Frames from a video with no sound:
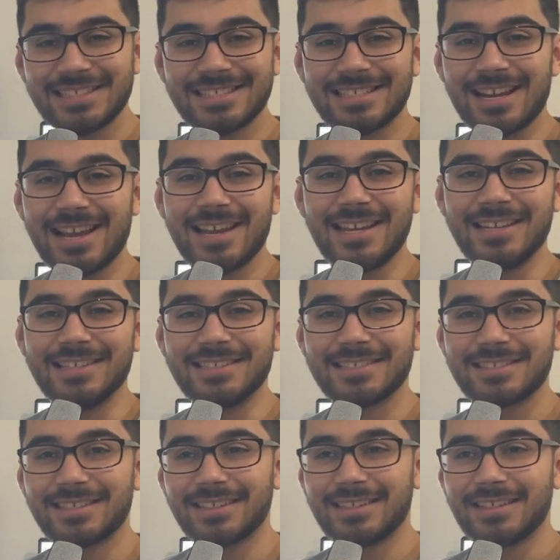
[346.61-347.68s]

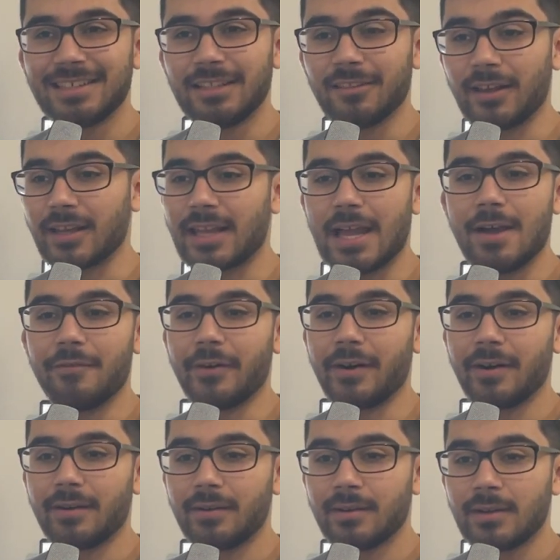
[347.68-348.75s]
change, like ever.
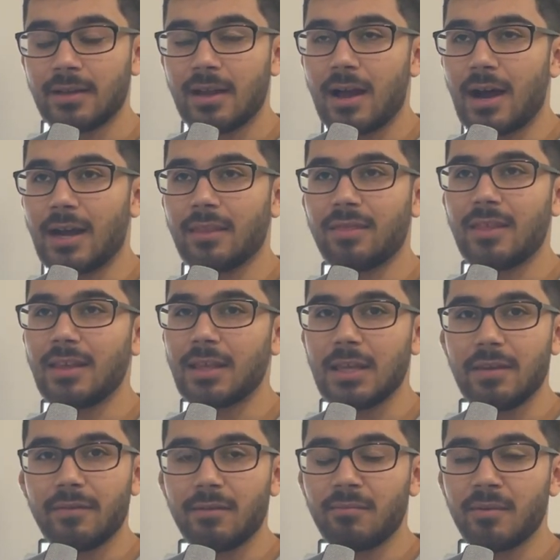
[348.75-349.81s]
I think
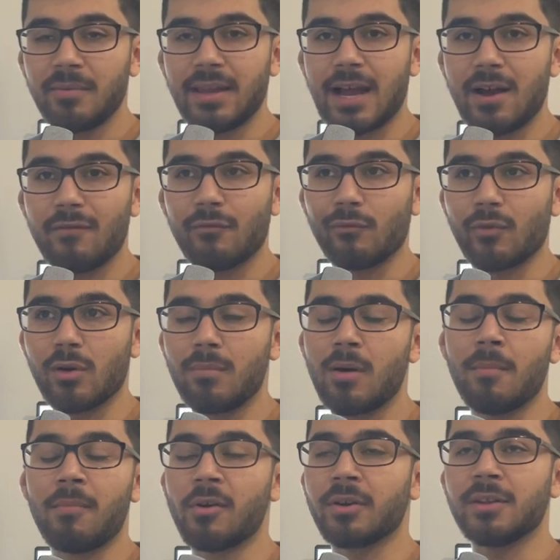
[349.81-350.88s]
even when we have
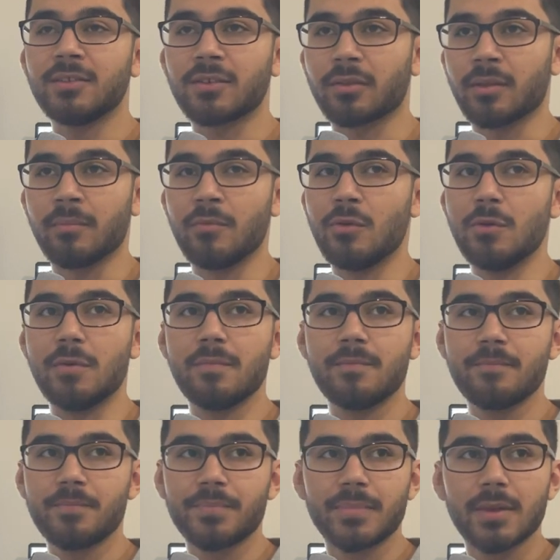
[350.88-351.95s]
robot bodies on the moon,
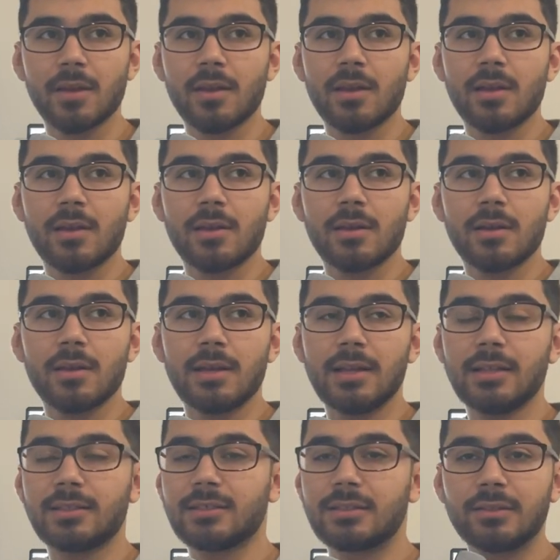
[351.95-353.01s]

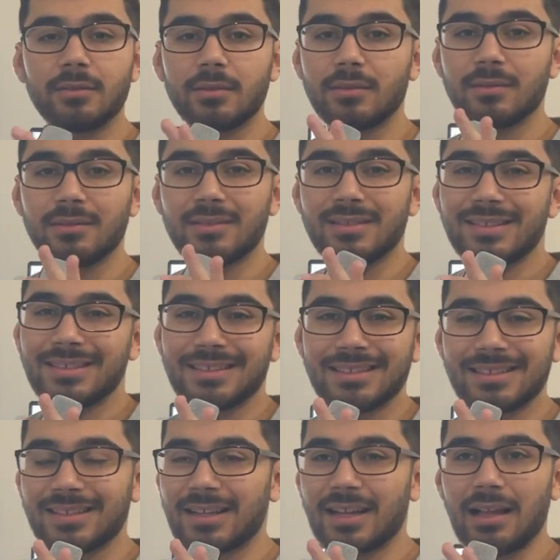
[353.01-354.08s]
it's still,
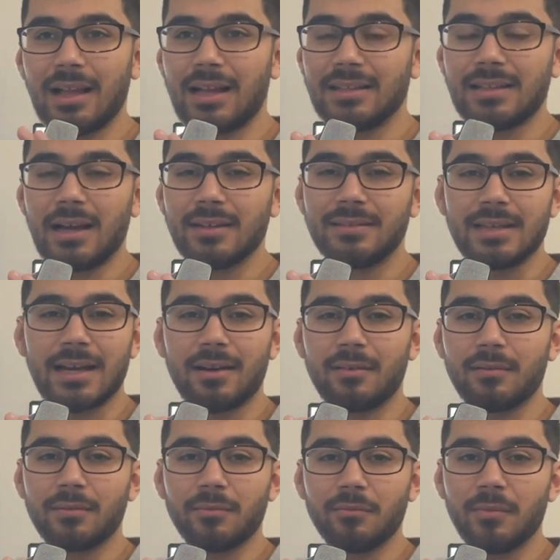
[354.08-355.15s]
I
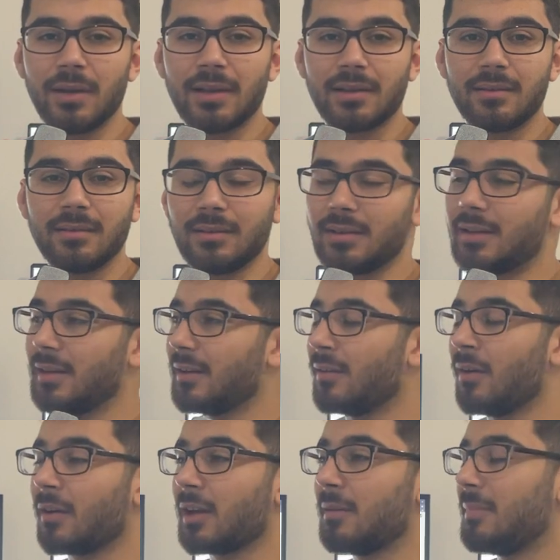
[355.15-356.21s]
doubt we're
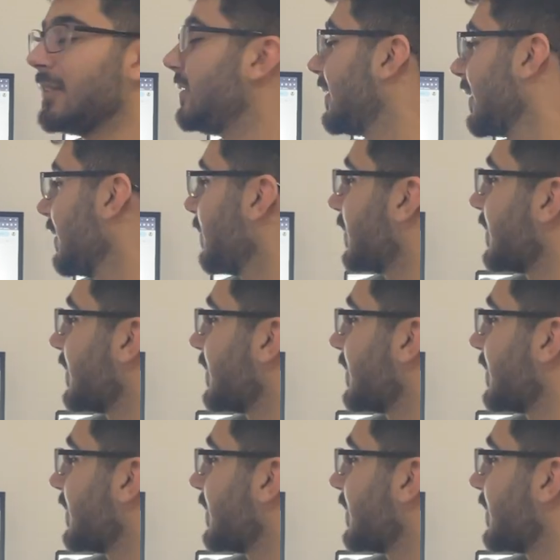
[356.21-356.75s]
not going to be dealing with the